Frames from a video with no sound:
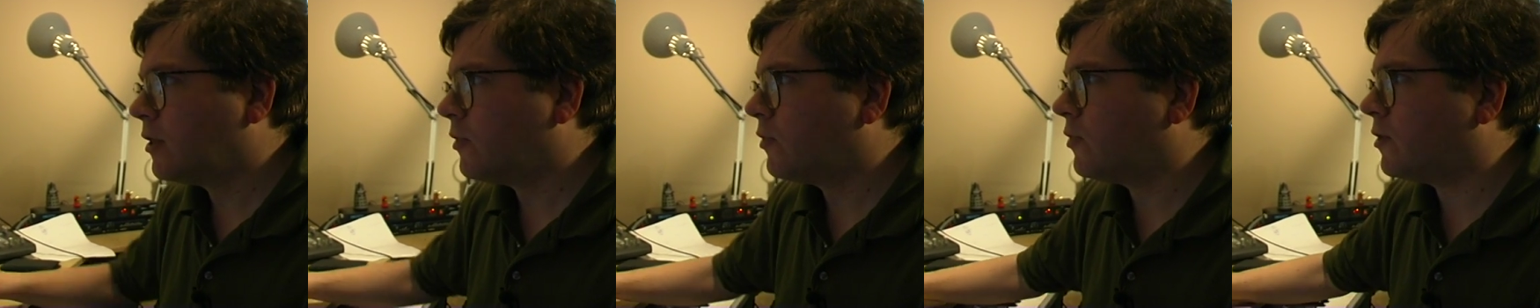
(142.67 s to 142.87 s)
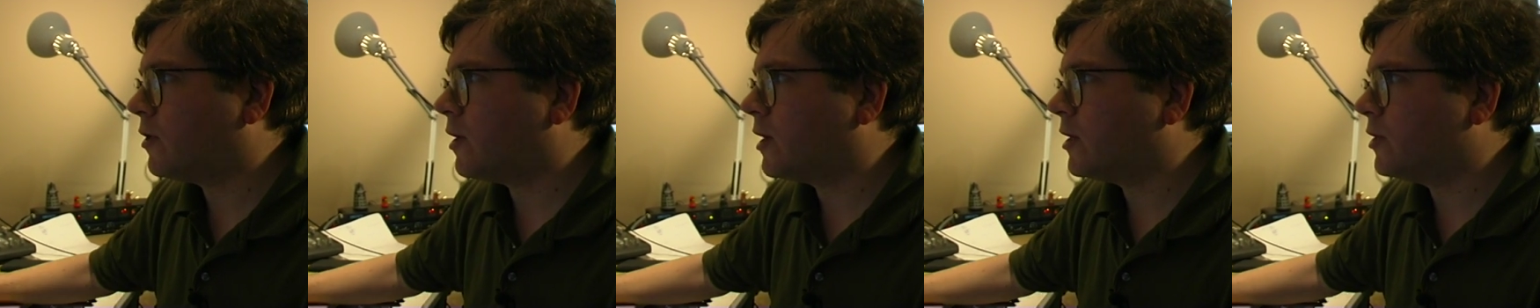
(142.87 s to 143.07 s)

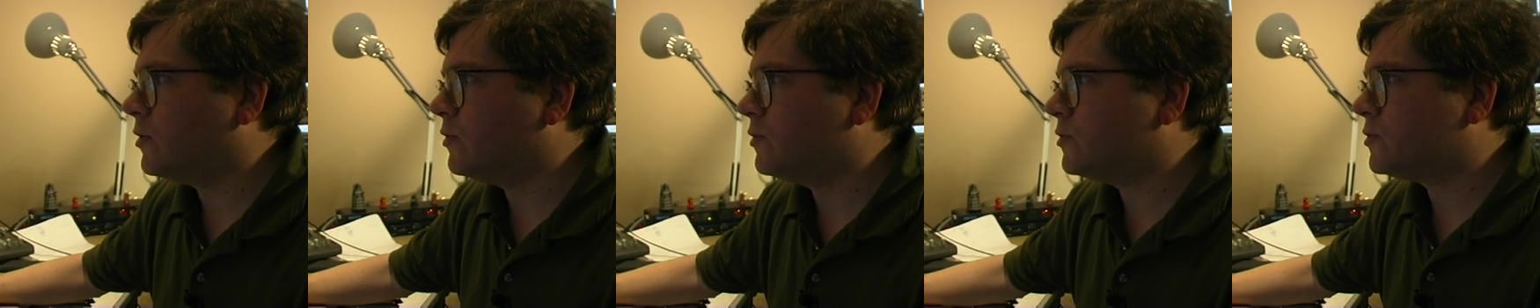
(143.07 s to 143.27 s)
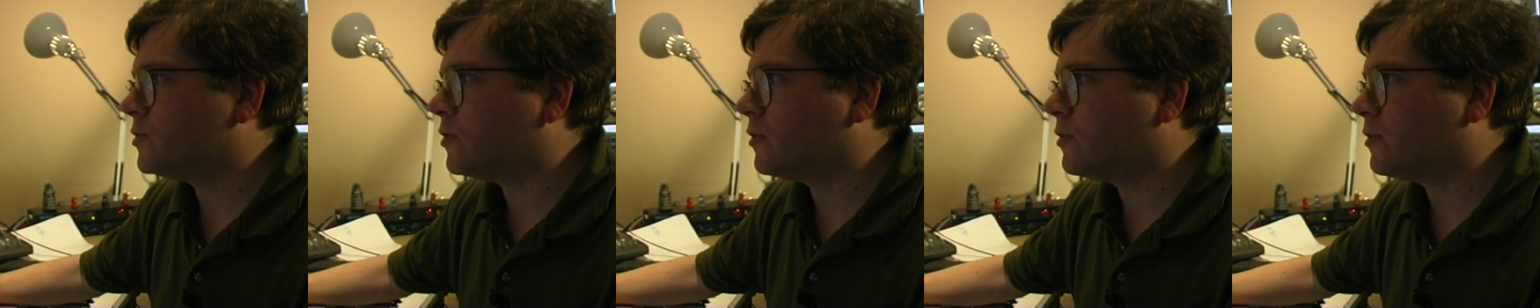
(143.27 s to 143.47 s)
than I
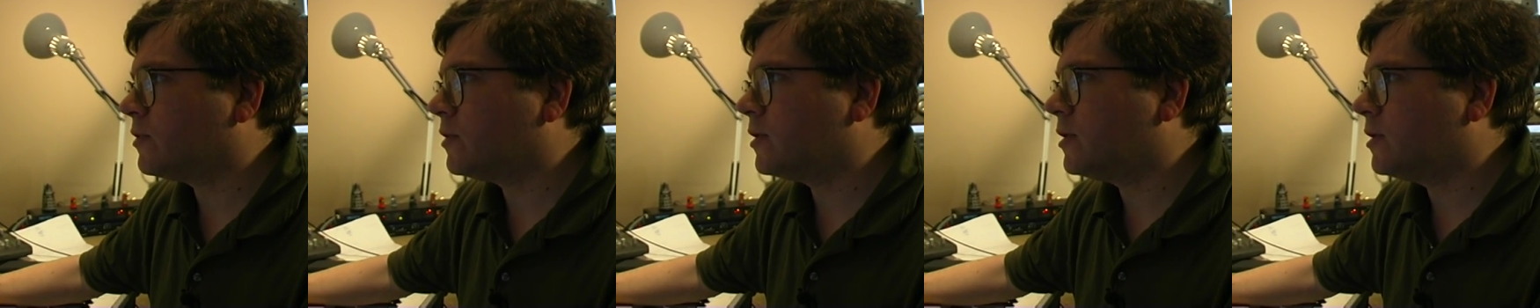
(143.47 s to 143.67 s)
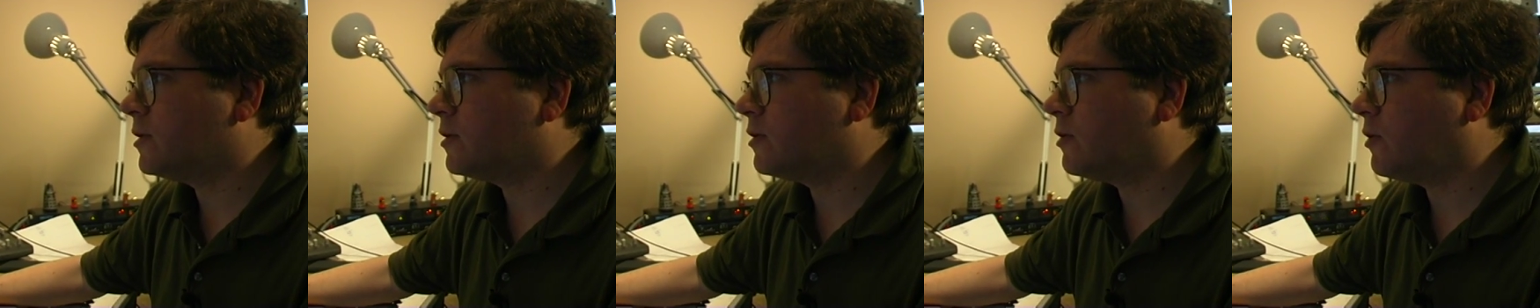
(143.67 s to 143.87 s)
used on
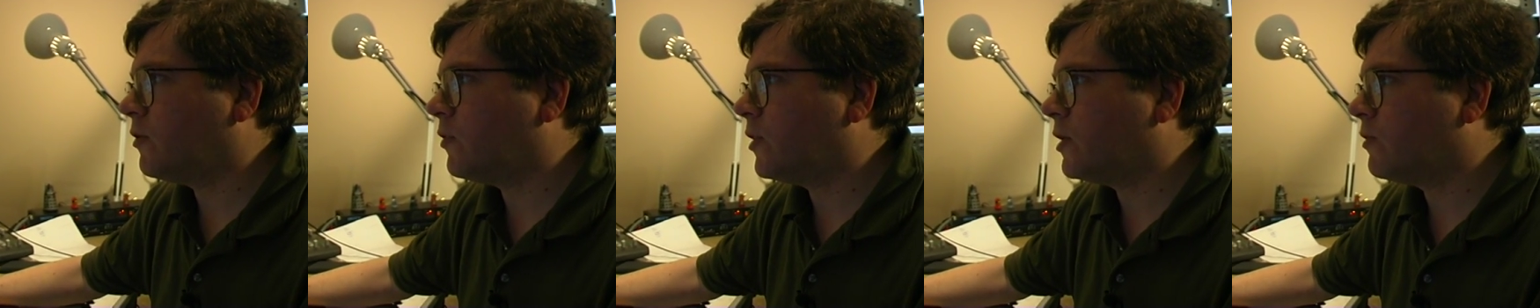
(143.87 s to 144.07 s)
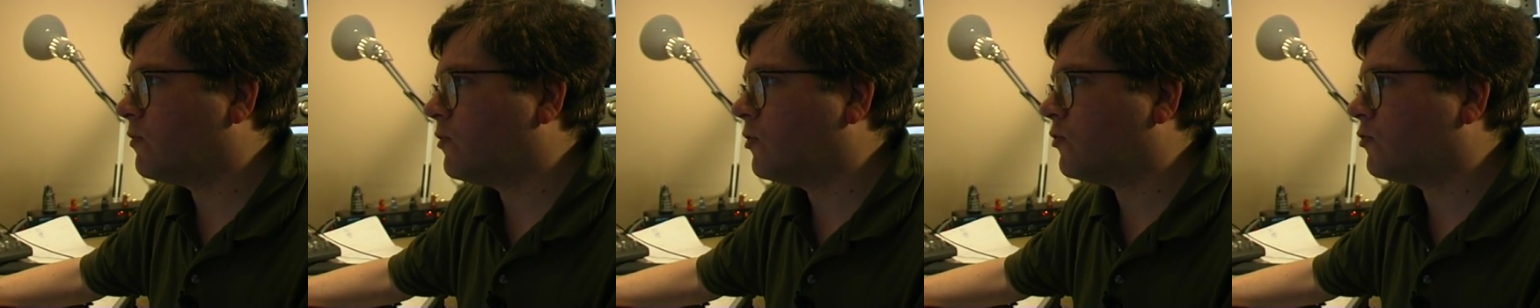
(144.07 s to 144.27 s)

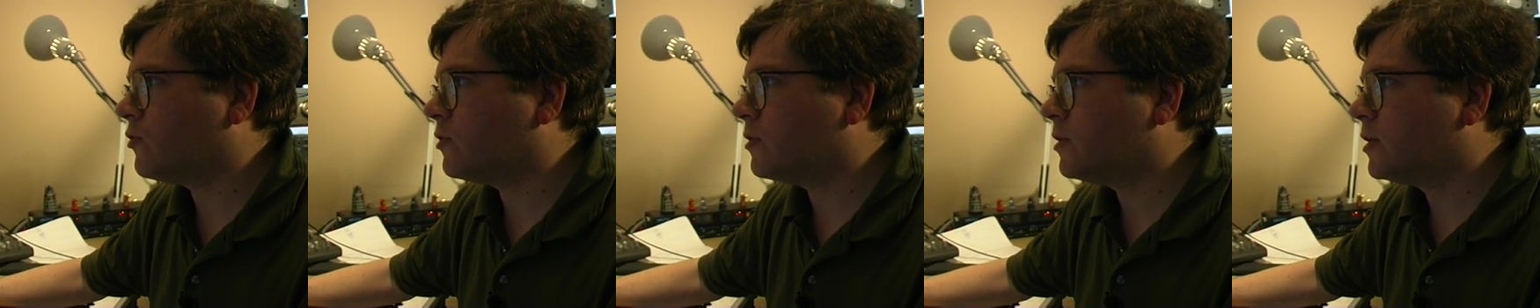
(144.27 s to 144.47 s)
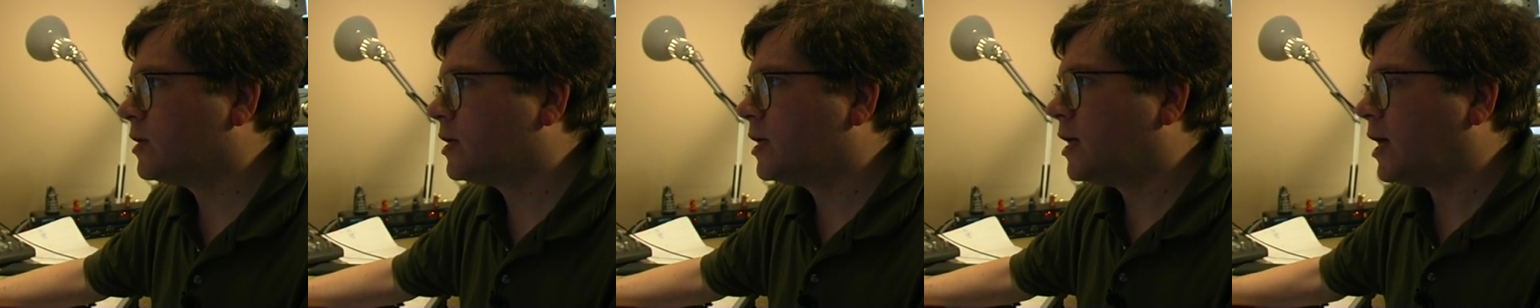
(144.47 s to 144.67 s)
the original.